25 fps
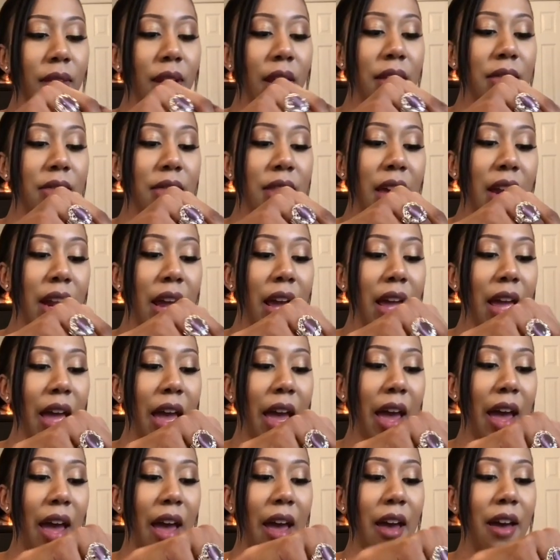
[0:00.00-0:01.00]
And then I
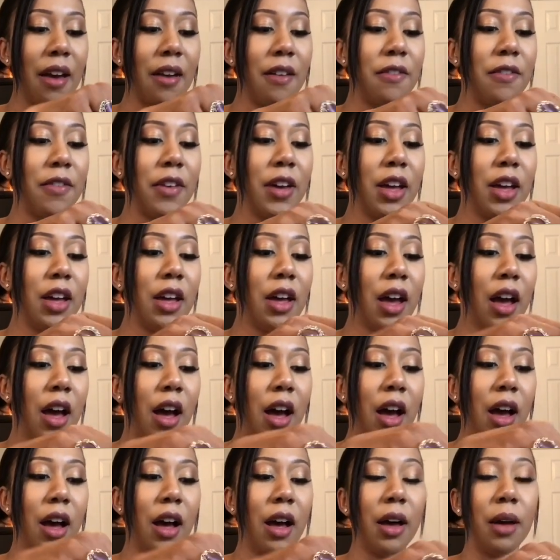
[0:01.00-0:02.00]
have,
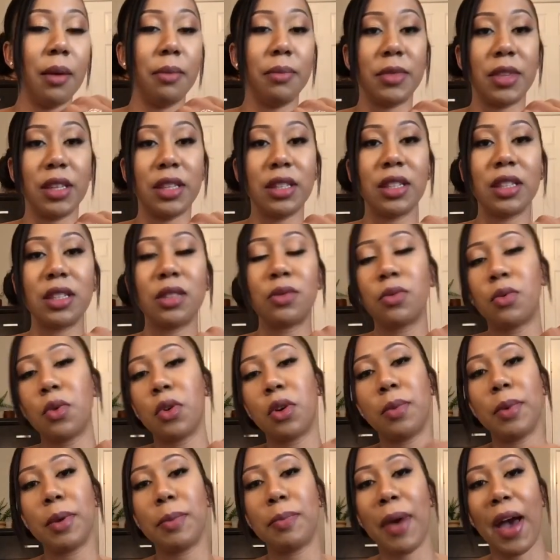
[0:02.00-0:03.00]
this is going
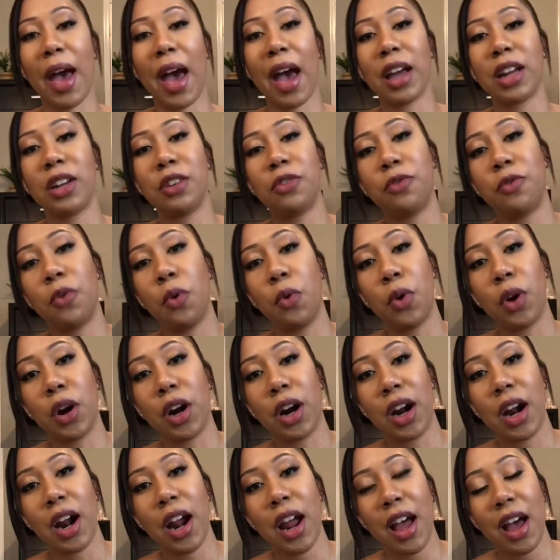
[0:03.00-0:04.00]
to be packed
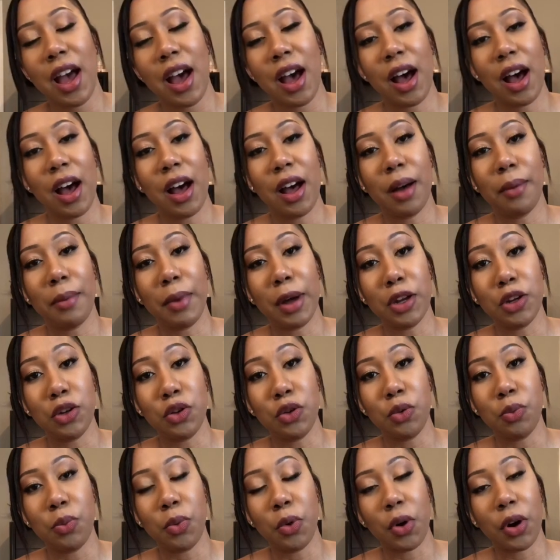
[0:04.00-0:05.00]
for a
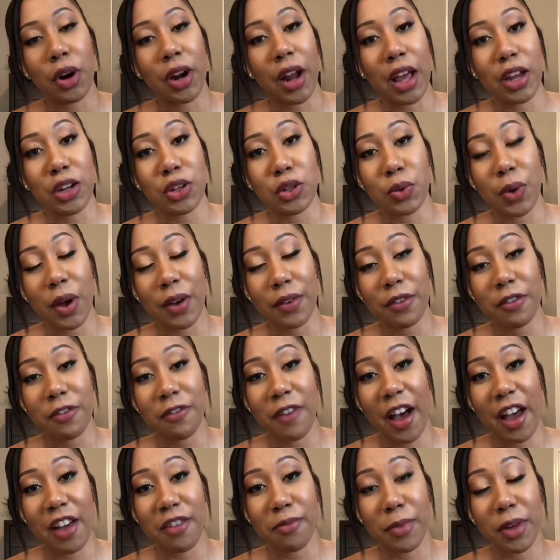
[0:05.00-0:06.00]
newborn. I do have a
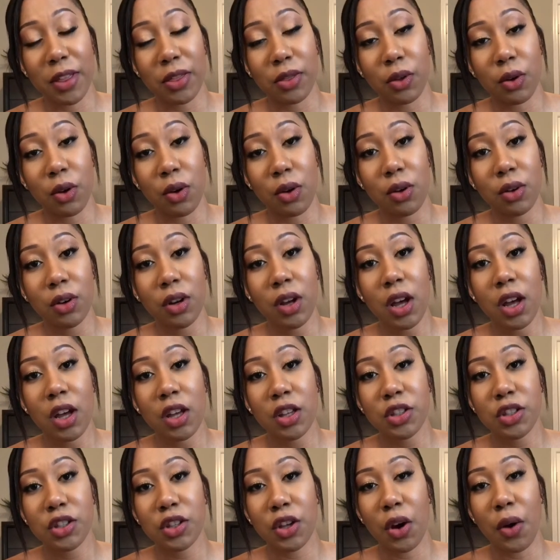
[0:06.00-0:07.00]
5-month-old,
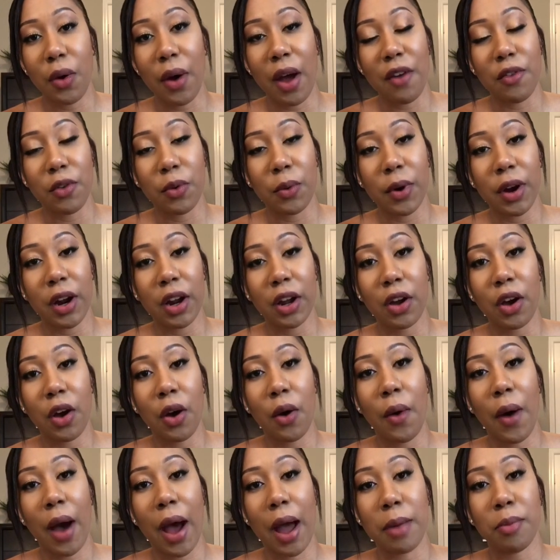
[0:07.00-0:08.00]
so everywhere I
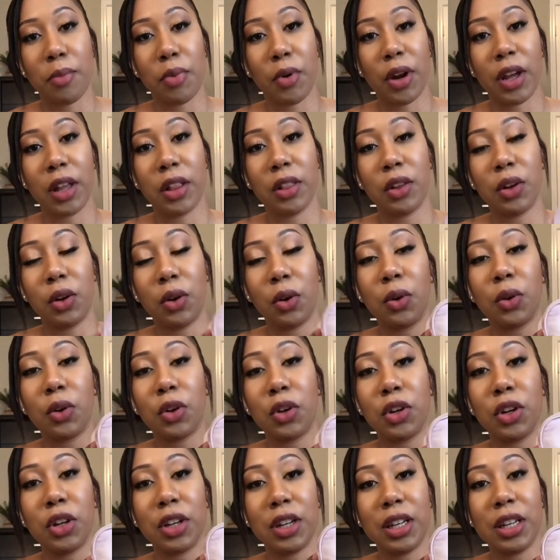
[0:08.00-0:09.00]
go, I bring little
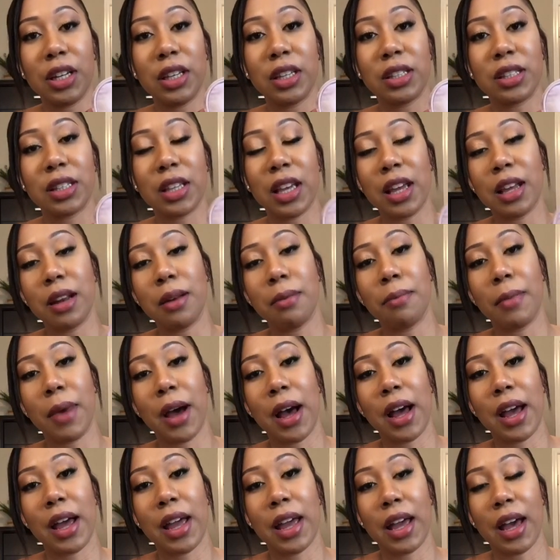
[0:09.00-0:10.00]
goodies in
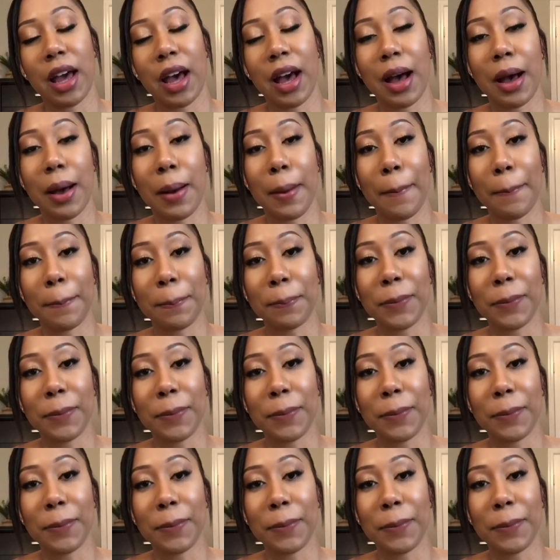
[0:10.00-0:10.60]
my